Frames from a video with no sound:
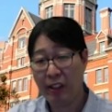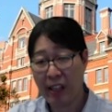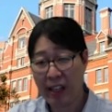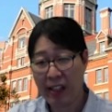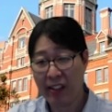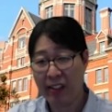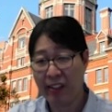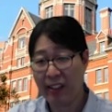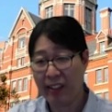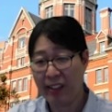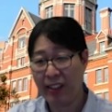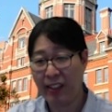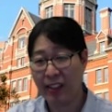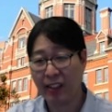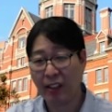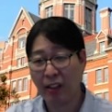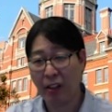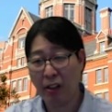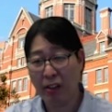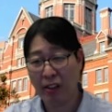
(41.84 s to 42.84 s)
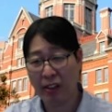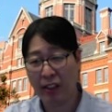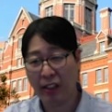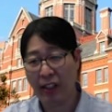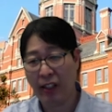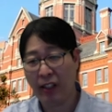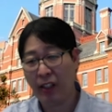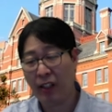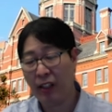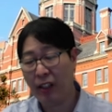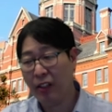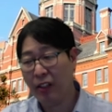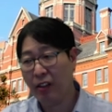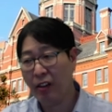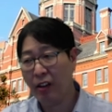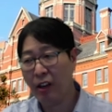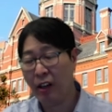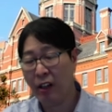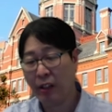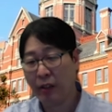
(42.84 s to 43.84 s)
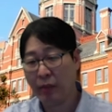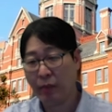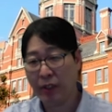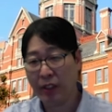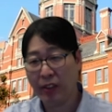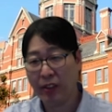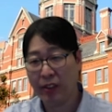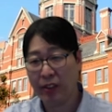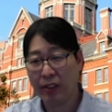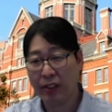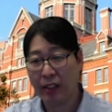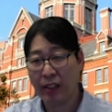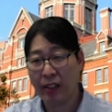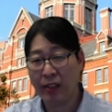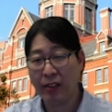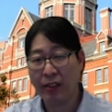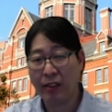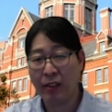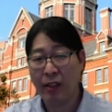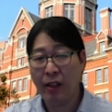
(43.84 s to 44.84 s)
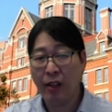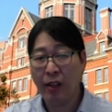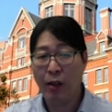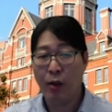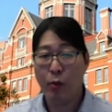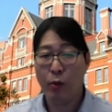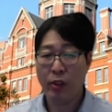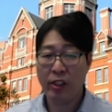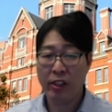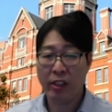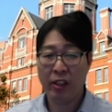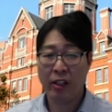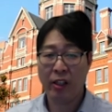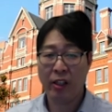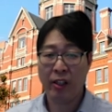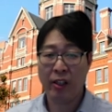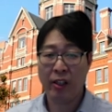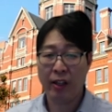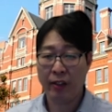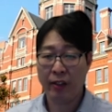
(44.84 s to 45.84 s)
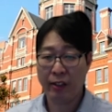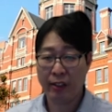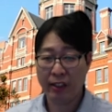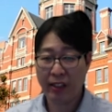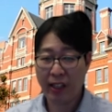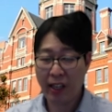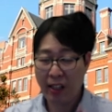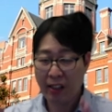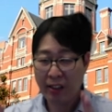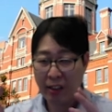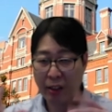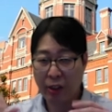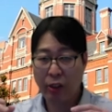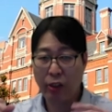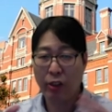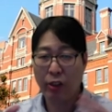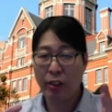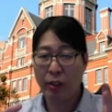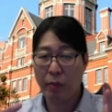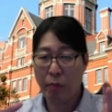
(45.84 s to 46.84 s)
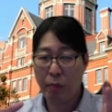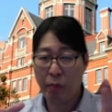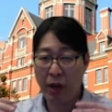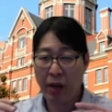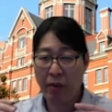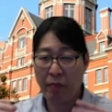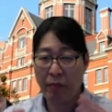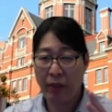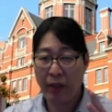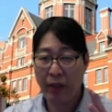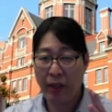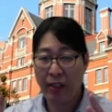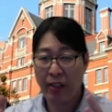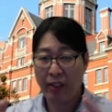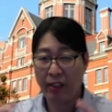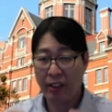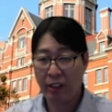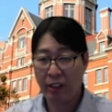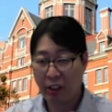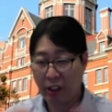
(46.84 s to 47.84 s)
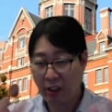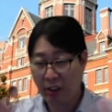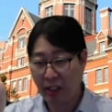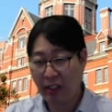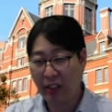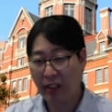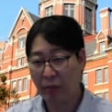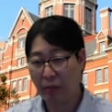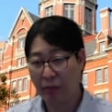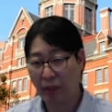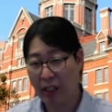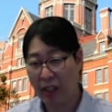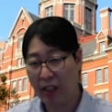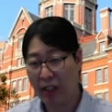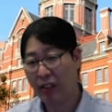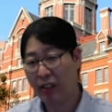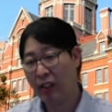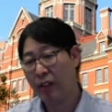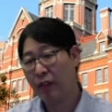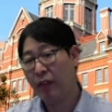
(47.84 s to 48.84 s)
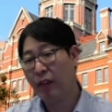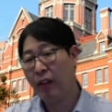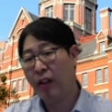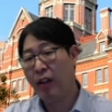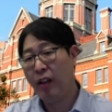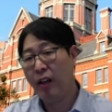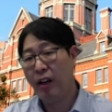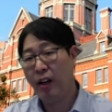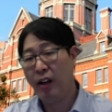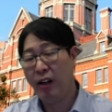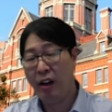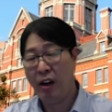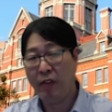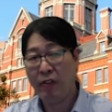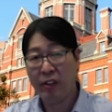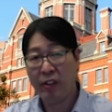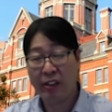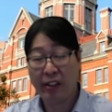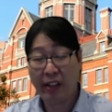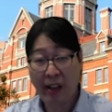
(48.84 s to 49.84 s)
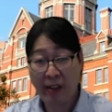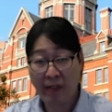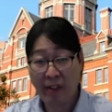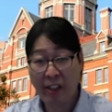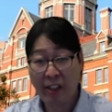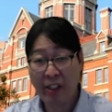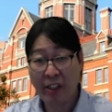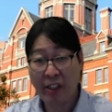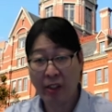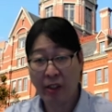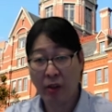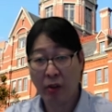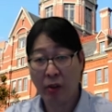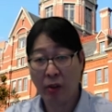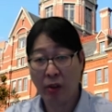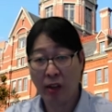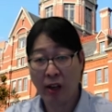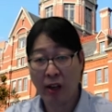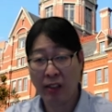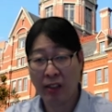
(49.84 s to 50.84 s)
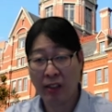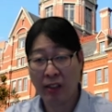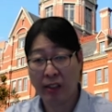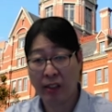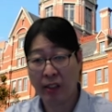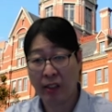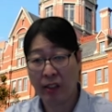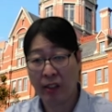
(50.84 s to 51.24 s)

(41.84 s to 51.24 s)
at the disease closely, the heart muscle cells, which are uh, the cells that use to pump and circulate the blood, are often damaged or lost.